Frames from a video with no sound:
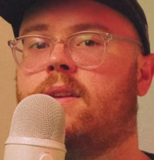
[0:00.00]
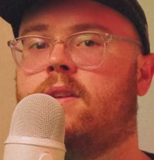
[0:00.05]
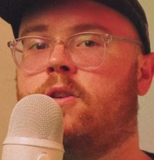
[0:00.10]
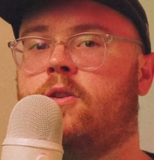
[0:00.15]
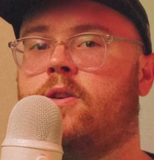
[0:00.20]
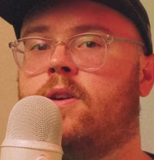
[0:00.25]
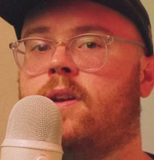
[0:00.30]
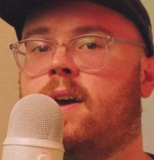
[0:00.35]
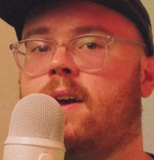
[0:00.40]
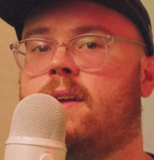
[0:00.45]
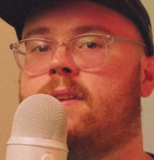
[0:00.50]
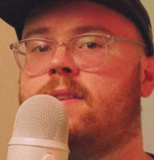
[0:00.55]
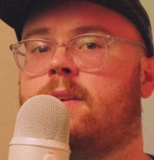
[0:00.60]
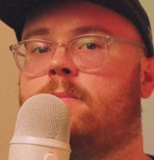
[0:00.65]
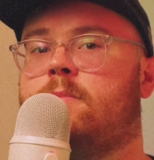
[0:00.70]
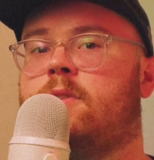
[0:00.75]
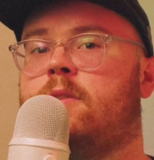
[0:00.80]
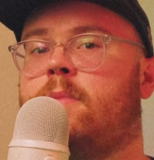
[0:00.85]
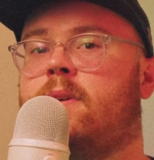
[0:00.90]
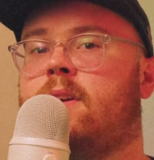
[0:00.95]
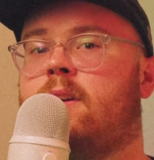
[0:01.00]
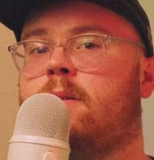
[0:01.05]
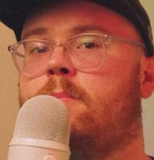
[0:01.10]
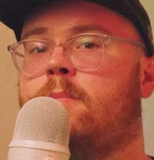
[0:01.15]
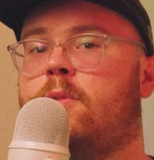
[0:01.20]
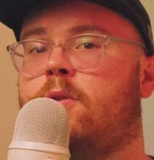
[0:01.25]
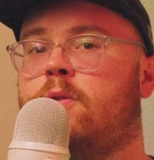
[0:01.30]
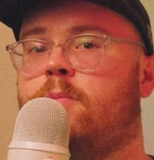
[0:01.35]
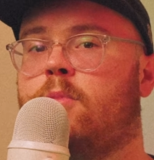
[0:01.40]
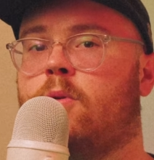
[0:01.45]
you can ask them to make a
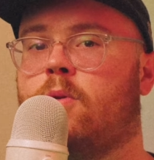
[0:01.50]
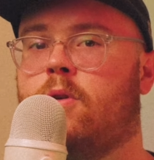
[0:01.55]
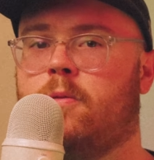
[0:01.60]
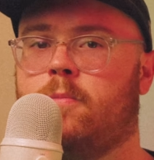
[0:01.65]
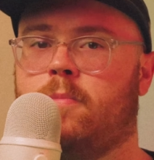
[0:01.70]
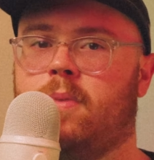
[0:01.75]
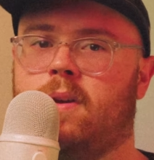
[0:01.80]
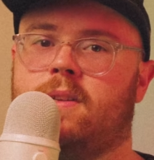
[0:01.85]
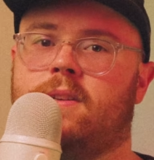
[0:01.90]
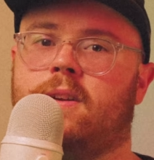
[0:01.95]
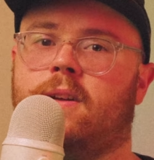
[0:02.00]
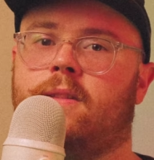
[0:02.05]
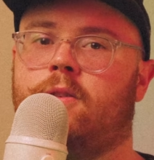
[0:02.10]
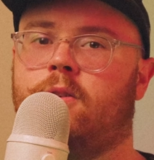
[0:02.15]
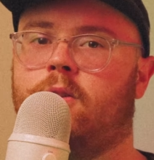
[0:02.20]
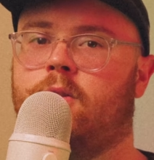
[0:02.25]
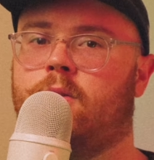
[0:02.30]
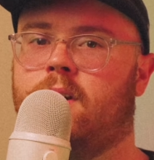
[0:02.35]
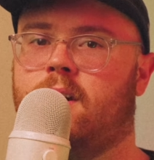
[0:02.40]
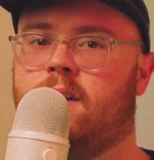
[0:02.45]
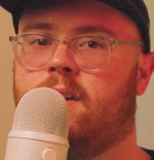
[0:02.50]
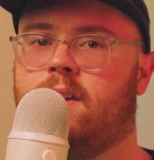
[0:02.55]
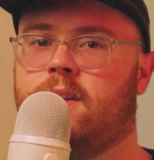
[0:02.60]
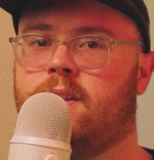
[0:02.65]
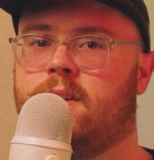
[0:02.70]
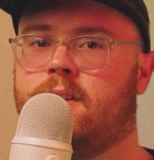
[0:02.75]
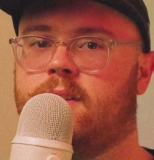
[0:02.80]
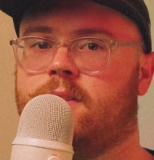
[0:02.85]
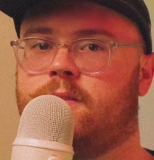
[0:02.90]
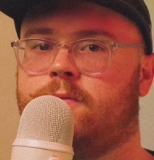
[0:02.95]
mood board based on their own
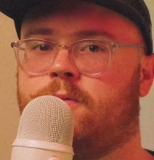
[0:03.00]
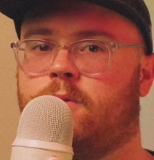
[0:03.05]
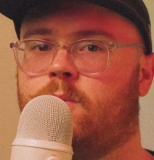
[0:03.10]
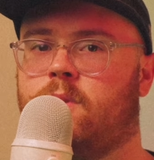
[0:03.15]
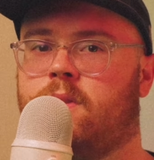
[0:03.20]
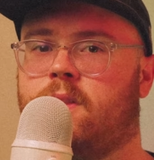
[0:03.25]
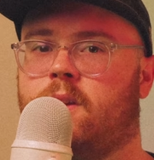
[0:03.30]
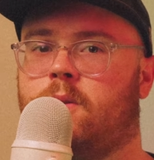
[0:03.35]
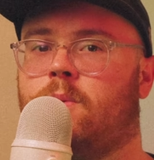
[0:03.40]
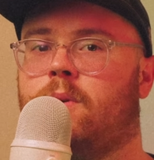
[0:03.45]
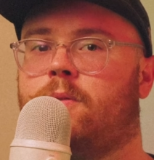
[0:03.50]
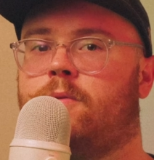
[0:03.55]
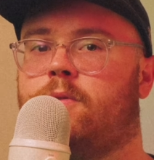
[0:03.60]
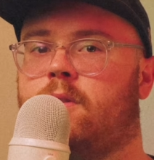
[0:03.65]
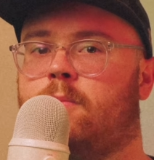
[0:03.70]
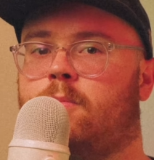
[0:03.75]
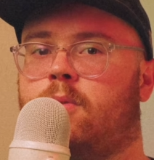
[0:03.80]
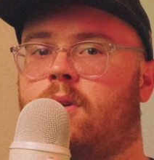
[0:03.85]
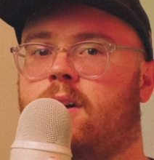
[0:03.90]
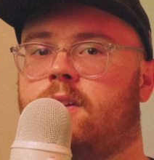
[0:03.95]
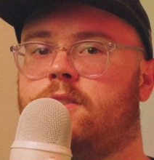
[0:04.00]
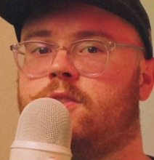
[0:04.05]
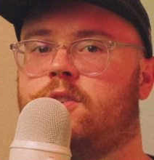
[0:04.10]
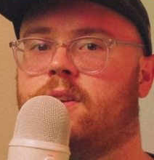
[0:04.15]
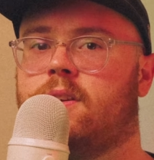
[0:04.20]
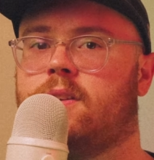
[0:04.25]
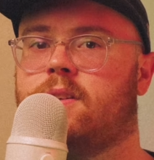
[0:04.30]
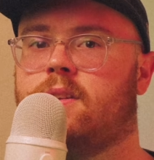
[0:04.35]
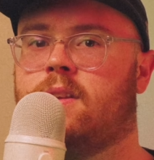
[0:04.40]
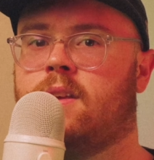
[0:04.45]
ideas for what they want for the
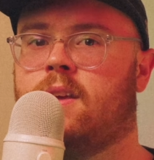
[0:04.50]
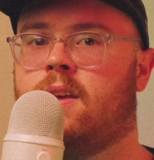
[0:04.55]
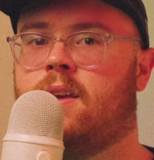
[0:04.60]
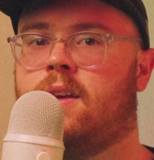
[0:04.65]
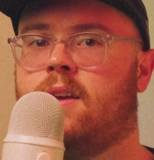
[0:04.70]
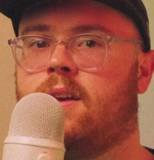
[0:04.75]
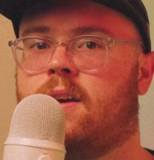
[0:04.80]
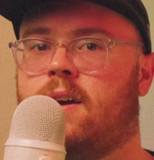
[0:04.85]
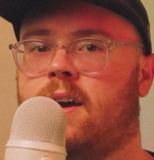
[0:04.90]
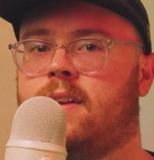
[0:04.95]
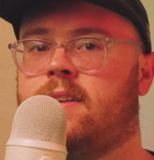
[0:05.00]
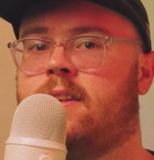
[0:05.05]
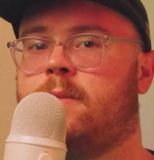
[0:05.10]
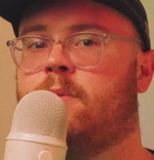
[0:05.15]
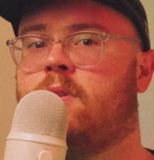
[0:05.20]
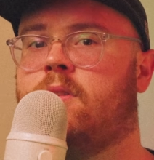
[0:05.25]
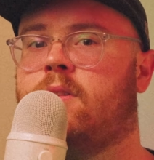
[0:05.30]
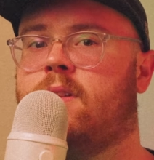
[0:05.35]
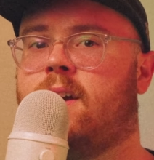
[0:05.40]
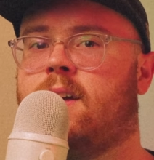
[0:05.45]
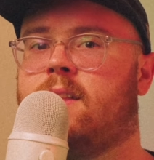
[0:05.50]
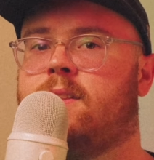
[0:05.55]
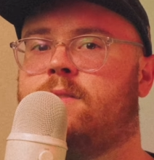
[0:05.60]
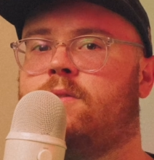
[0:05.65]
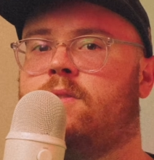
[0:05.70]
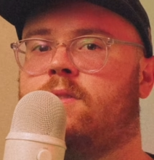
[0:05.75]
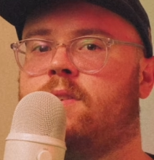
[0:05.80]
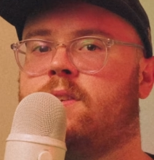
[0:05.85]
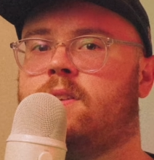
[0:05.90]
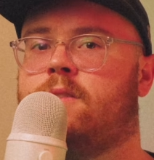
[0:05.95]
project. I typically ask for
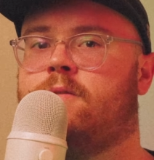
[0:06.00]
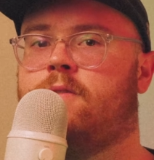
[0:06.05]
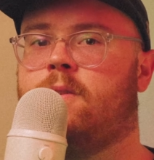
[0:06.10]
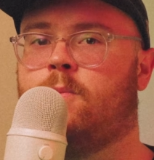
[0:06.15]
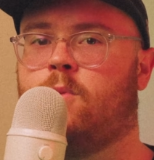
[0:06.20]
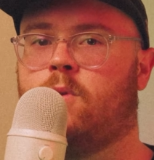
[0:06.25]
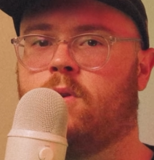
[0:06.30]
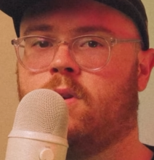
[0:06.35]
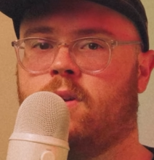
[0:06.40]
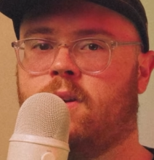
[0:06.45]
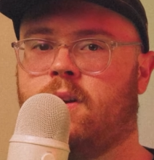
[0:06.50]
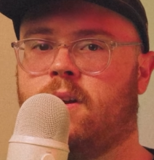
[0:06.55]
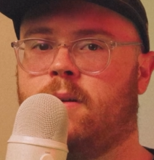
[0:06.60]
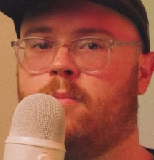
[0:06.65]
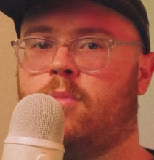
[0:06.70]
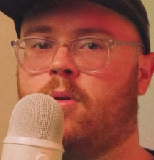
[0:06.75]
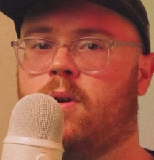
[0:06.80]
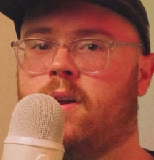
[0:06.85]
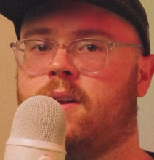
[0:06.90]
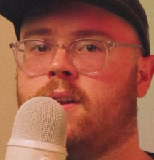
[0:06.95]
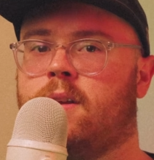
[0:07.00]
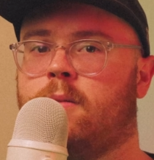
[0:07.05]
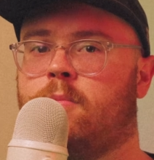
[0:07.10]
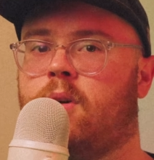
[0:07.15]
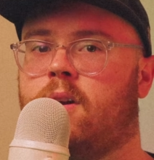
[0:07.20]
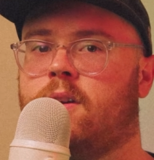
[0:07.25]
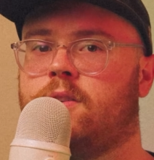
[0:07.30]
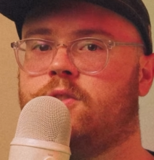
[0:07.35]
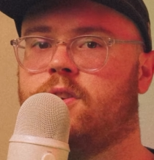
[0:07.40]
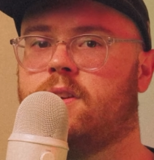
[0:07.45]
this if I'm working on a branding
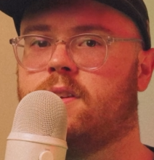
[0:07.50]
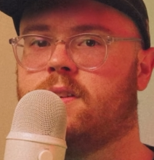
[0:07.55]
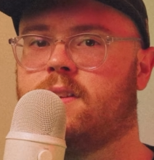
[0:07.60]
project.